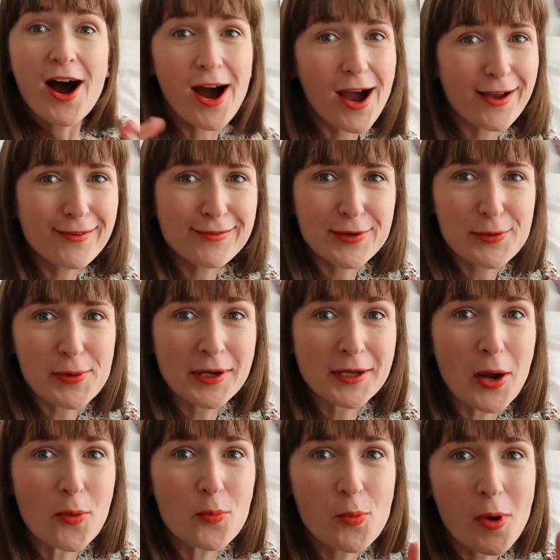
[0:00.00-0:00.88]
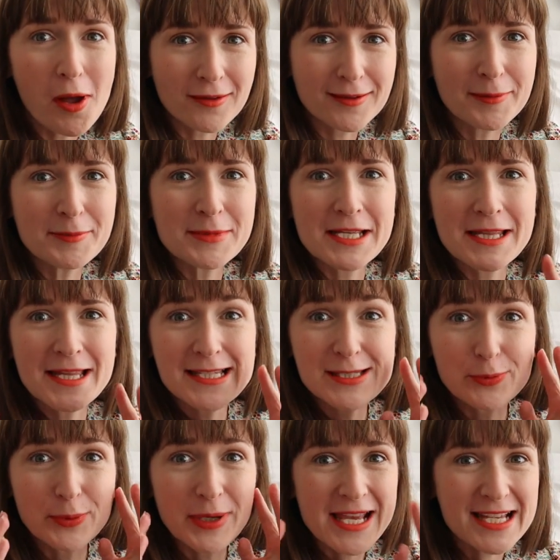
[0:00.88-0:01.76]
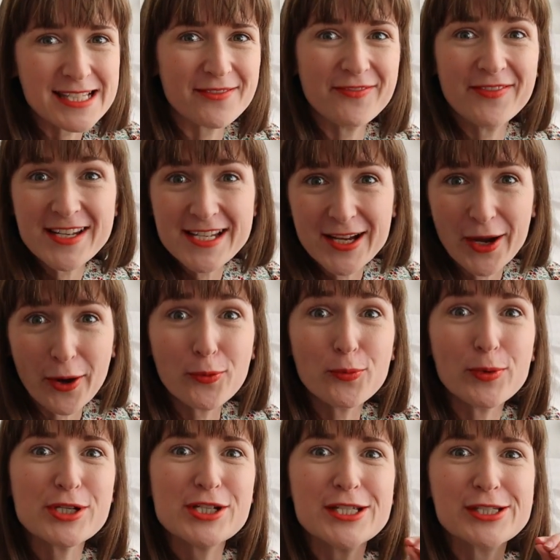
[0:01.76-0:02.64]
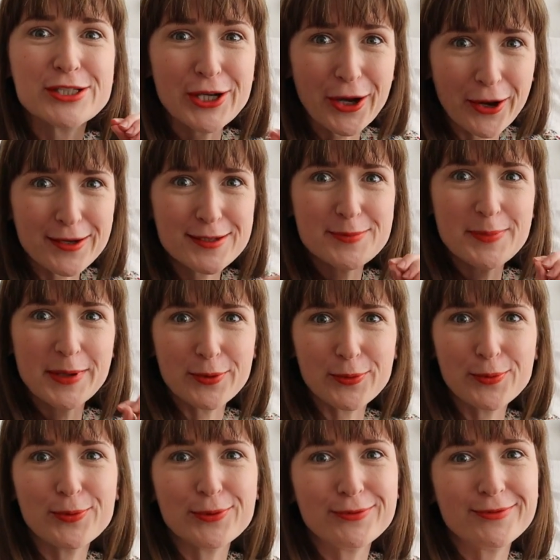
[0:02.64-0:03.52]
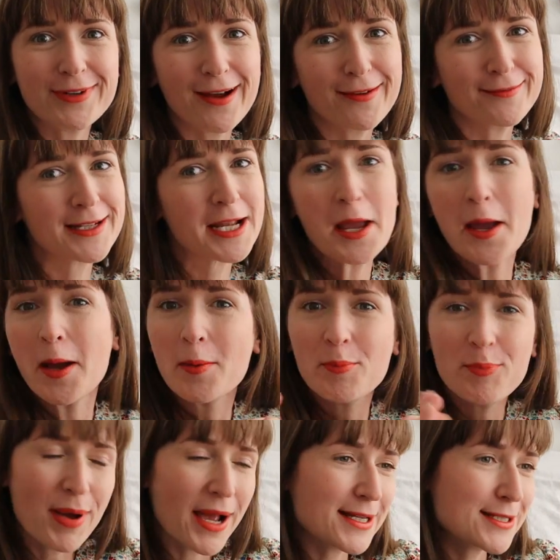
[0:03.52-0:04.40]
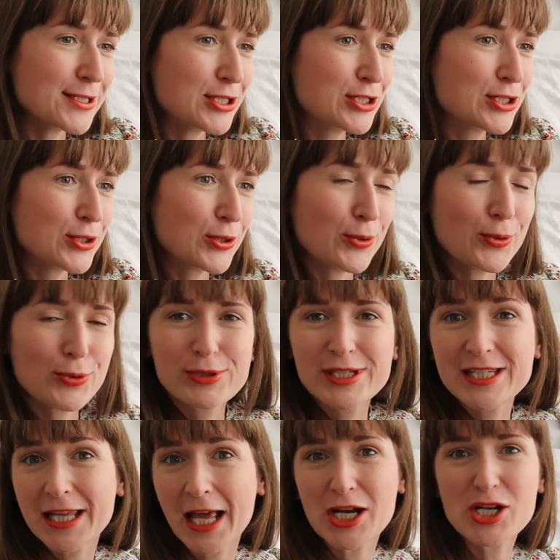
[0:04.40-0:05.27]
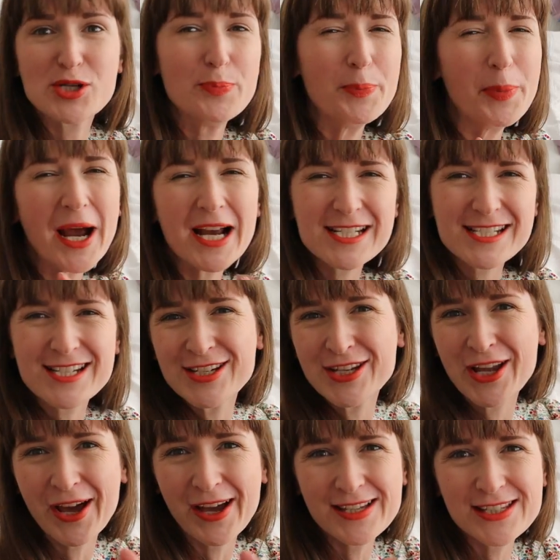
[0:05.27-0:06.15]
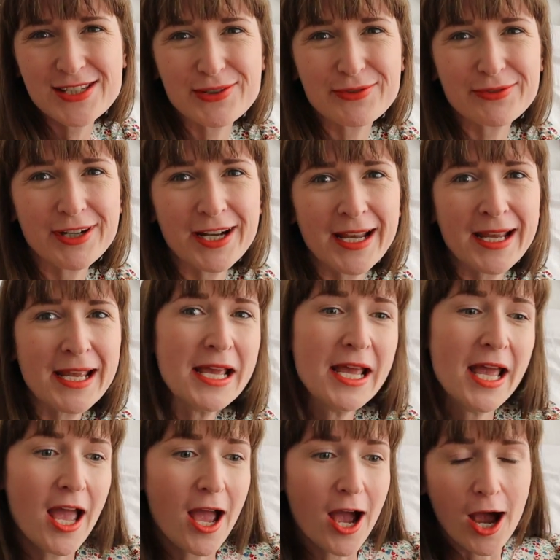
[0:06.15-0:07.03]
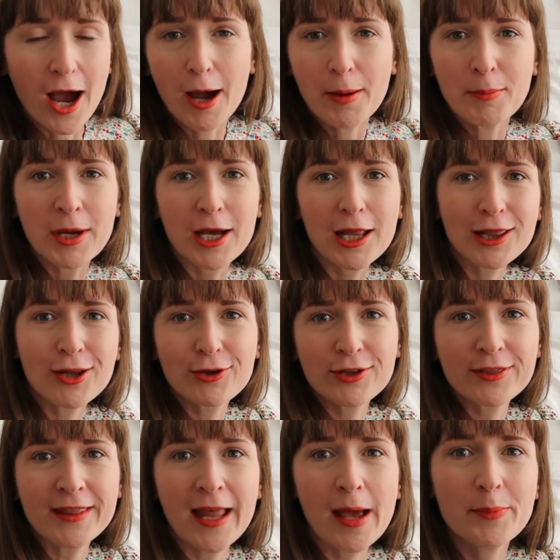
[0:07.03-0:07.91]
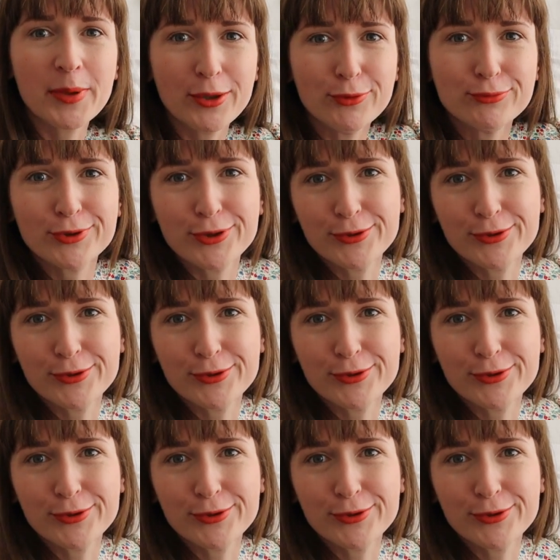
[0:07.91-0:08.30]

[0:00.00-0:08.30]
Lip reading: Hi everyone and welcome to this week's video, which is going to be all around back to school slash back to nursery cloth nappy